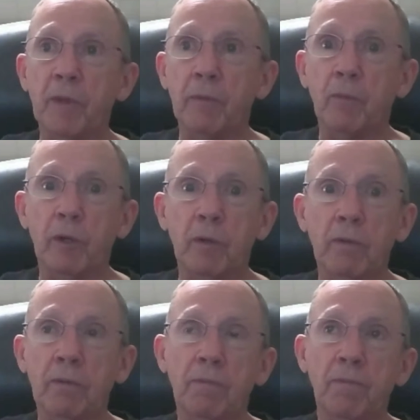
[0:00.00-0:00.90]
And
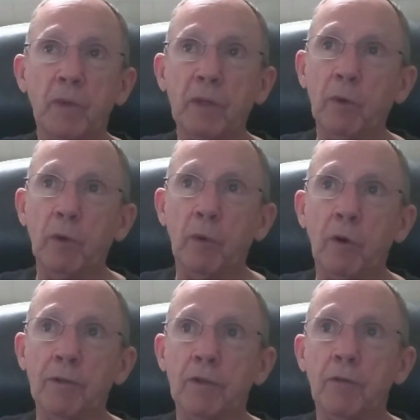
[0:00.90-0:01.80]
we were
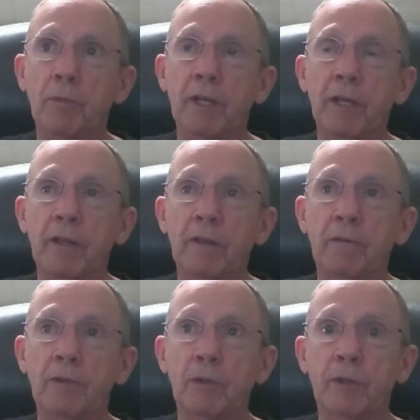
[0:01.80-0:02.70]
also planning
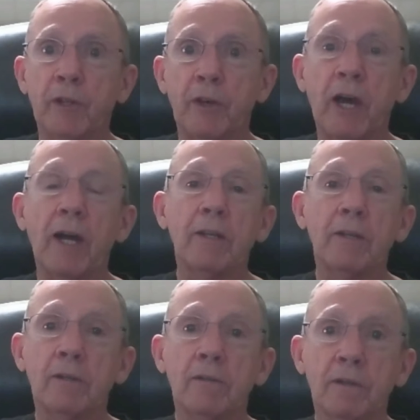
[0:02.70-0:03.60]
on doing a
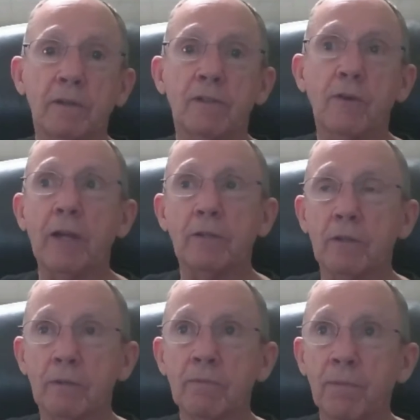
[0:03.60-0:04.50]
night
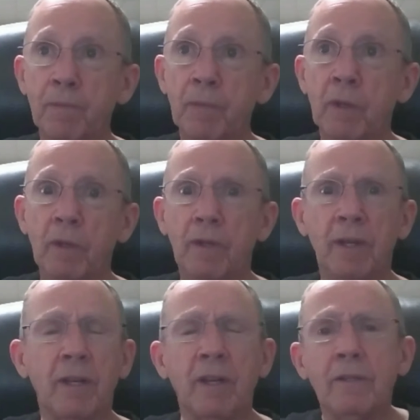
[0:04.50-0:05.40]
extraction.
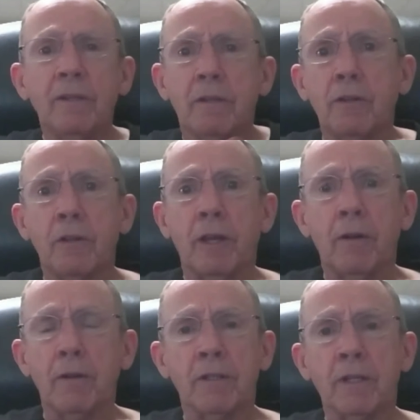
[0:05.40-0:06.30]
And I used to do that
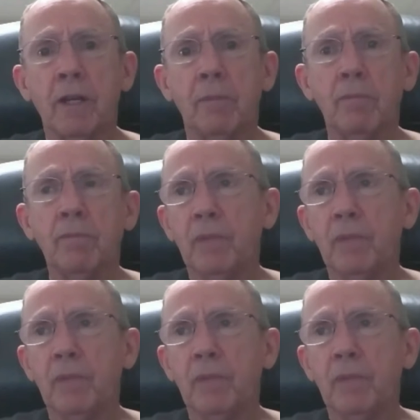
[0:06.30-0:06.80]
all the time